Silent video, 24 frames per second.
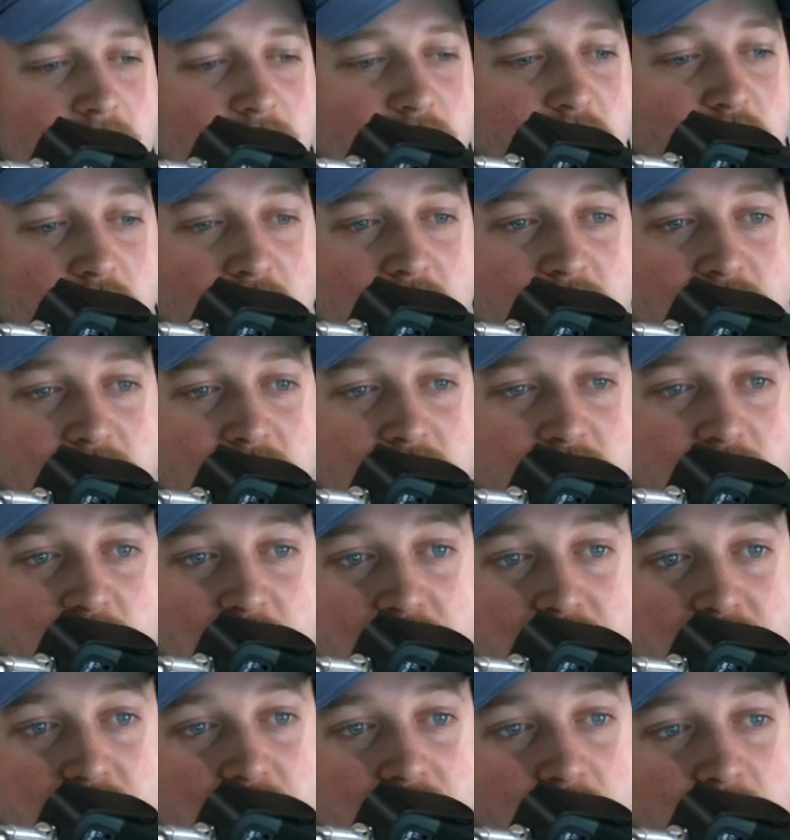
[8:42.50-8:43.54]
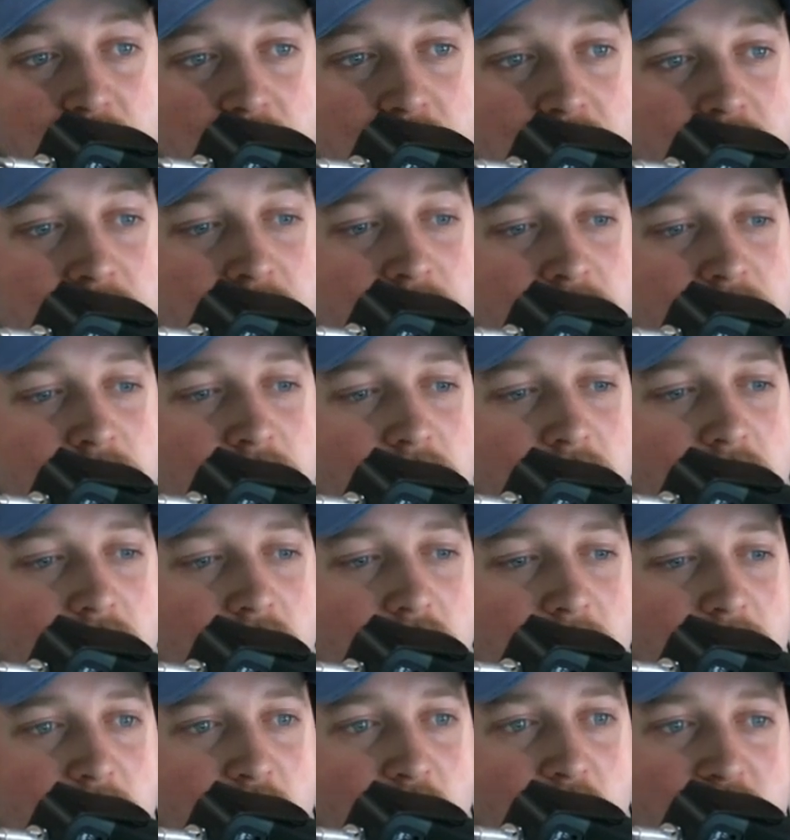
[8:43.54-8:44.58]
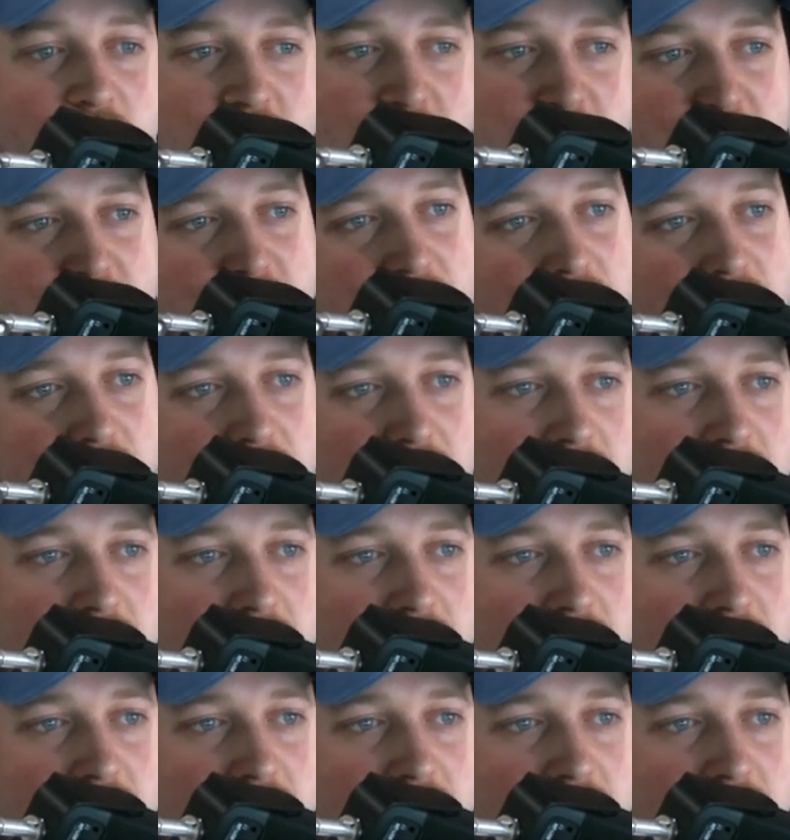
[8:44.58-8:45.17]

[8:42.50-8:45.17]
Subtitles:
Could even switch to an Otamendi